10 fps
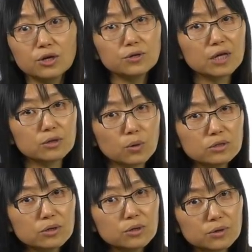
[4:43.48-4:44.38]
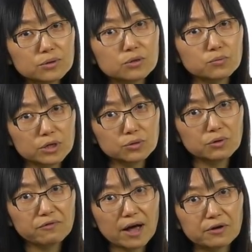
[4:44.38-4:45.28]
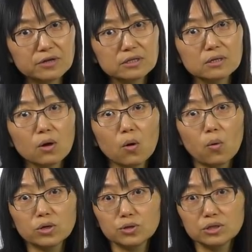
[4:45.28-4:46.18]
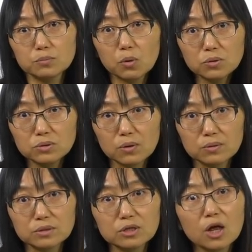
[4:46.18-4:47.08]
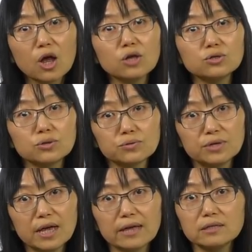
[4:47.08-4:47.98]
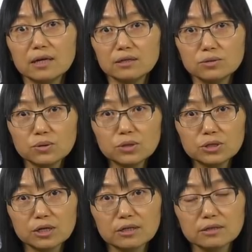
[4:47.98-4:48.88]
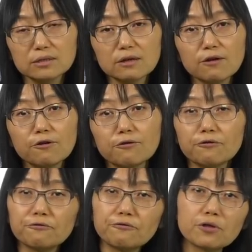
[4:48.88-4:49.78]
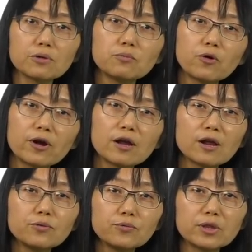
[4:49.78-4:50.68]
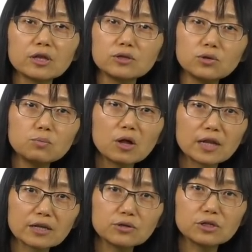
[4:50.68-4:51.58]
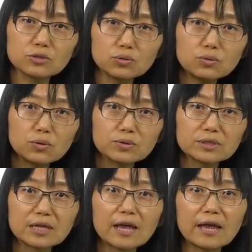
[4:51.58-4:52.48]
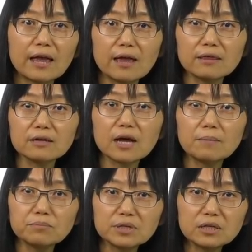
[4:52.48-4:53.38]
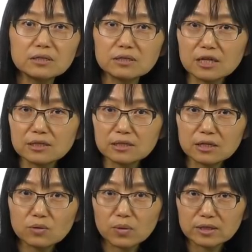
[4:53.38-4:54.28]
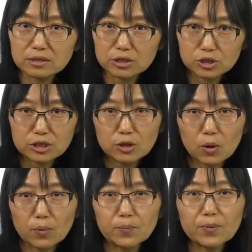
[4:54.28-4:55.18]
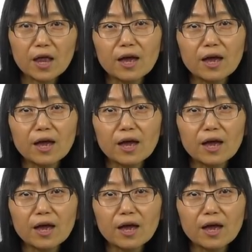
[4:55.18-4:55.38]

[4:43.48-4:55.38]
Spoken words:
You can also use retrovirus or transposons to create insertions. Furthermore, with the new molecular tools and the completely sequenced genome,